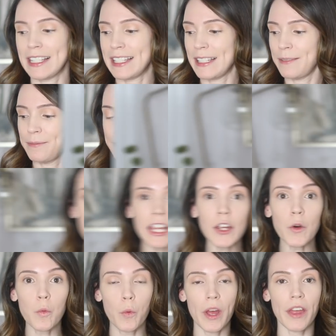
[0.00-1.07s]
The key
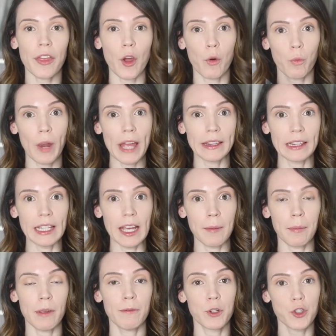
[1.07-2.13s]
with a red lip,
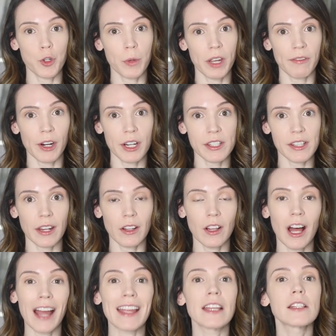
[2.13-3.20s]
if you're doing a very subtle
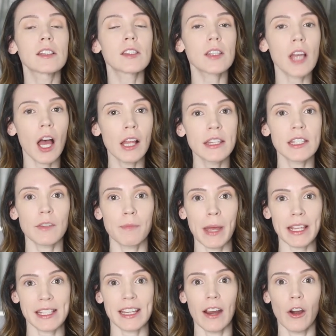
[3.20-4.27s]
eye, is tons of
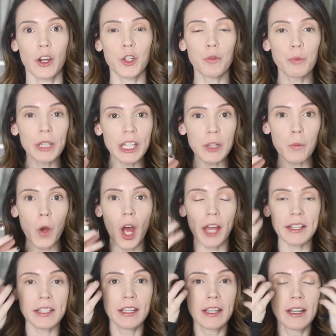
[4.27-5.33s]
mascara. You really
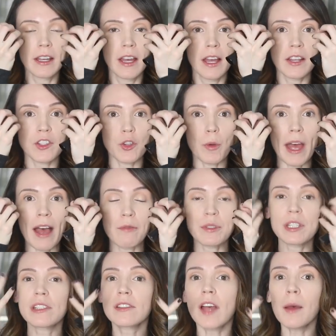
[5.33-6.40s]
want to have
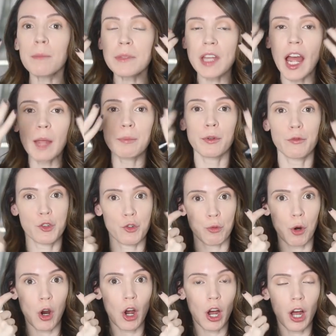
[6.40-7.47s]
some type of
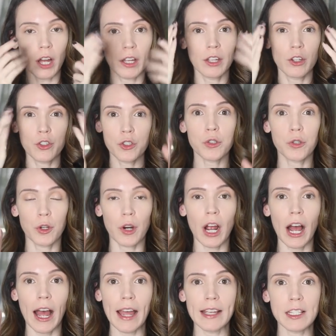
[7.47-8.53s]
draw to your
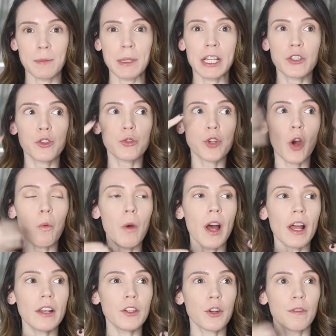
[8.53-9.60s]
eyes because you don't
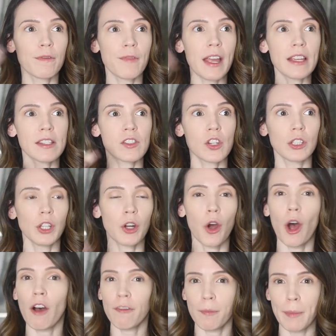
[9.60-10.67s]
want your face to look
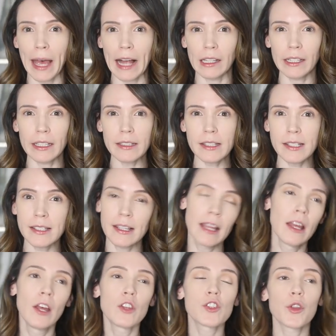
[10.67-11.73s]
off balance.
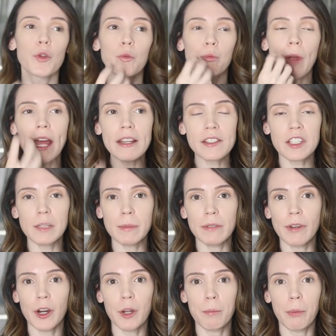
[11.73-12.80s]
So the red is going to be
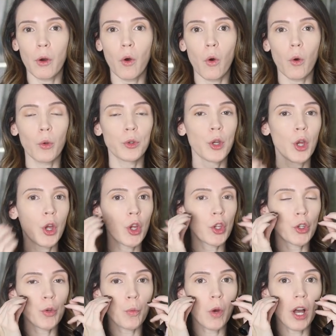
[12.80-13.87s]
very bold.
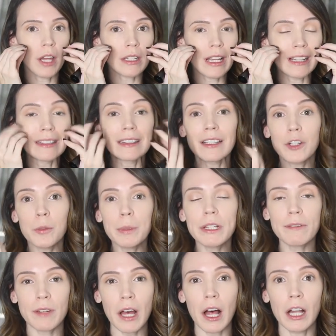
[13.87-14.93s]
You want a little bit
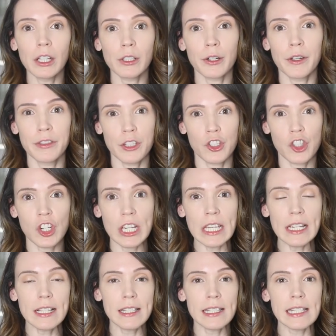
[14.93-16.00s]
of color in the
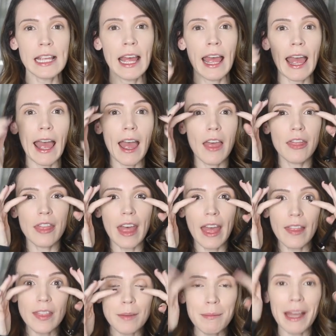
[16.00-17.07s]
cheeks, and
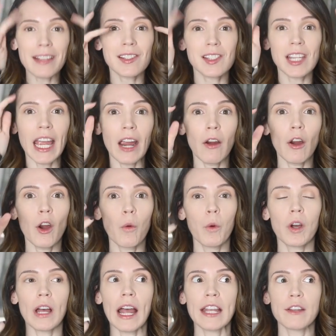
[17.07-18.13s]
then the mascara
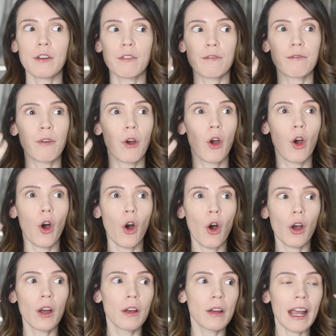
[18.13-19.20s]
will kind of
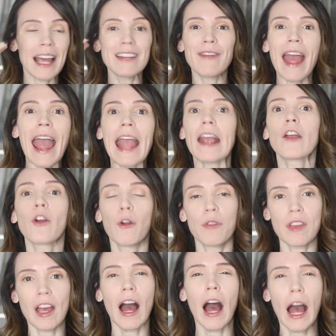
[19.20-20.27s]
kind of anchor
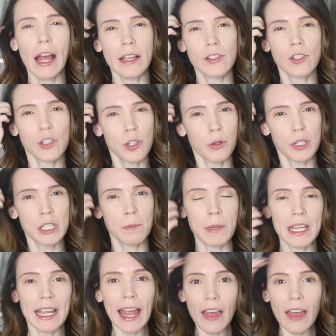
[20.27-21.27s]
the eyes, so to speak.